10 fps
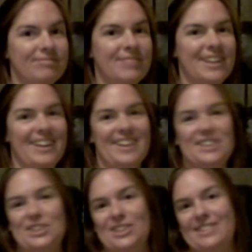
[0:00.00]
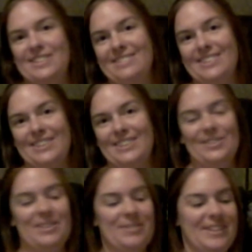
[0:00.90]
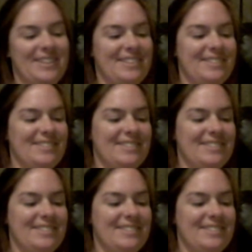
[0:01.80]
acknowledge it. I mean,